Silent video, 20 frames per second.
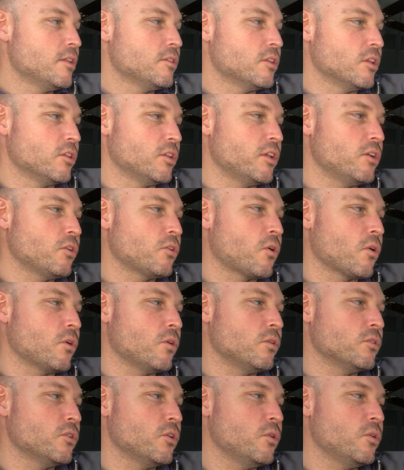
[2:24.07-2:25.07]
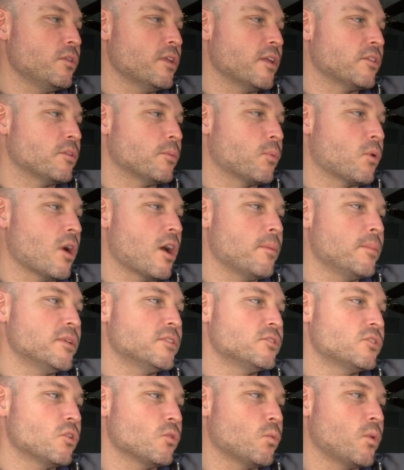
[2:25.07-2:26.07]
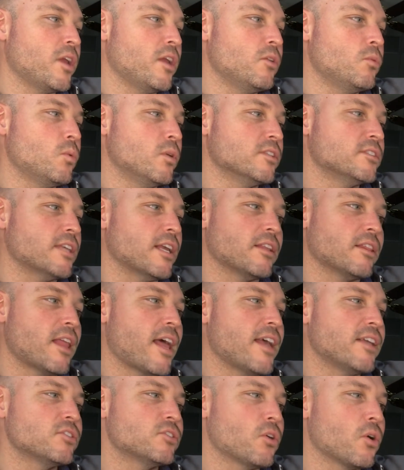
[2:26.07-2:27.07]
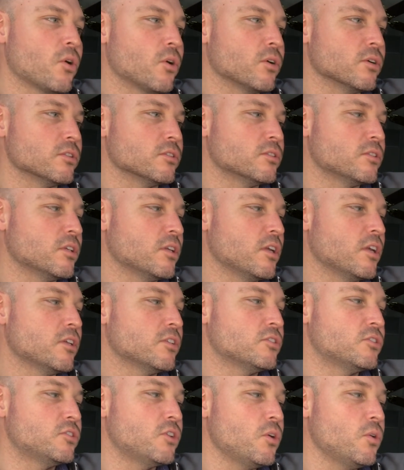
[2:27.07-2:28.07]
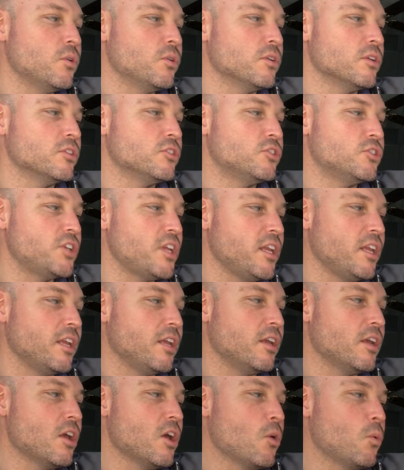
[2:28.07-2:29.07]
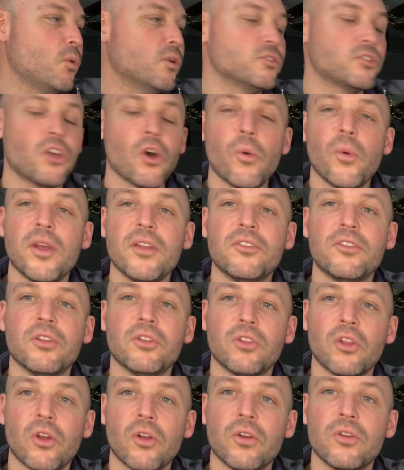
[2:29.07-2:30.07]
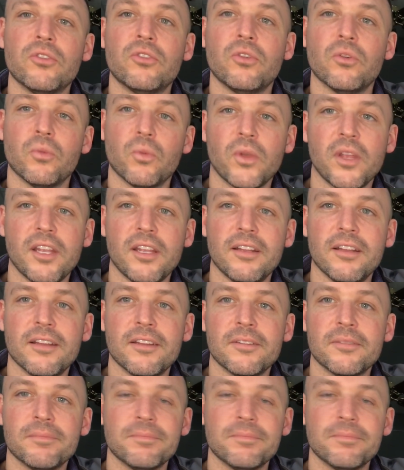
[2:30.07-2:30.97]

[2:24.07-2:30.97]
The little girl knew that the promise to read was at last hers. Soon she was going to learn to read.